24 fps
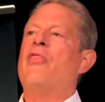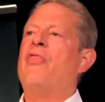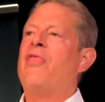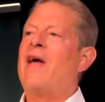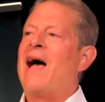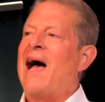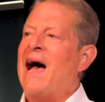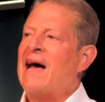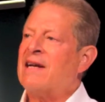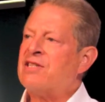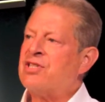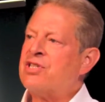
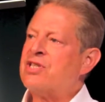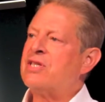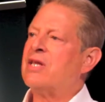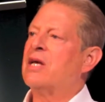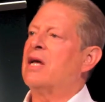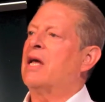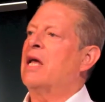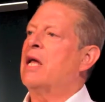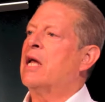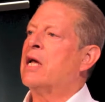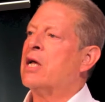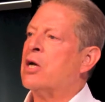That's
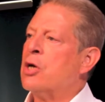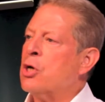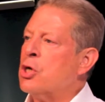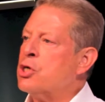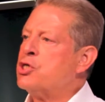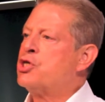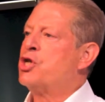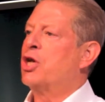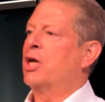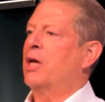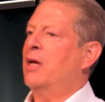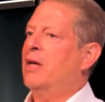the
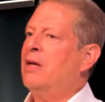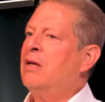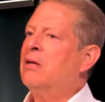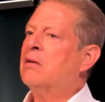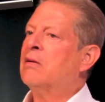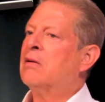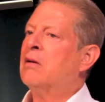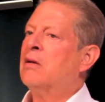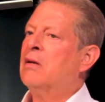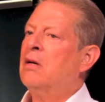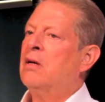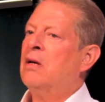energy
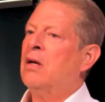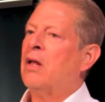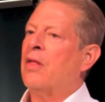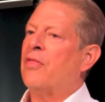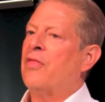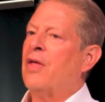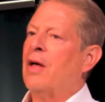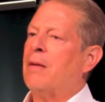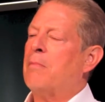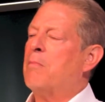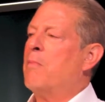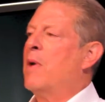
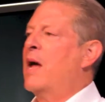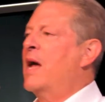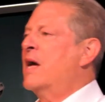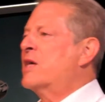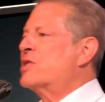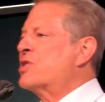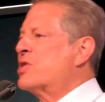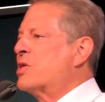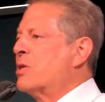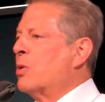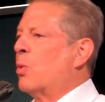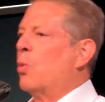that
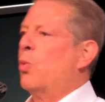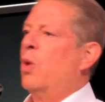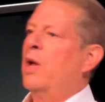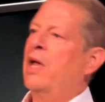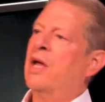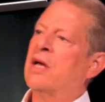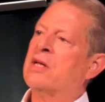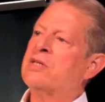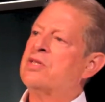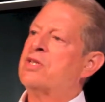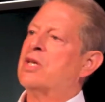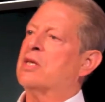makes the
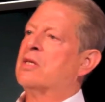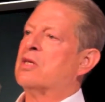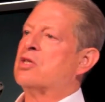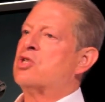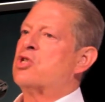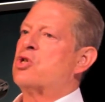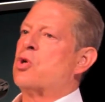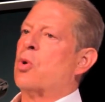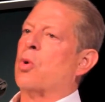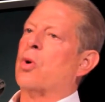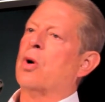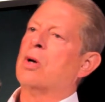winds and the
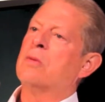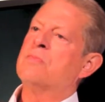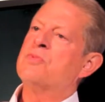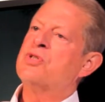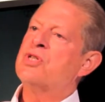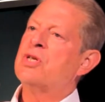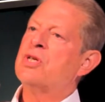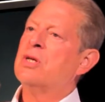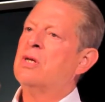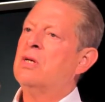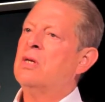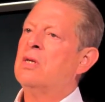storms
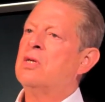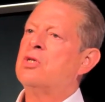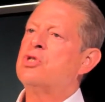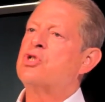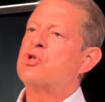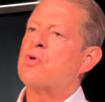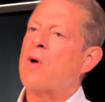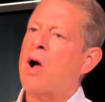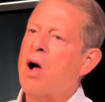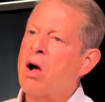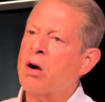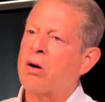
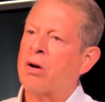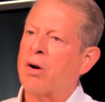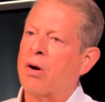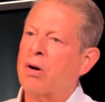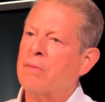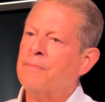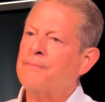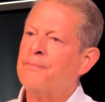stronger.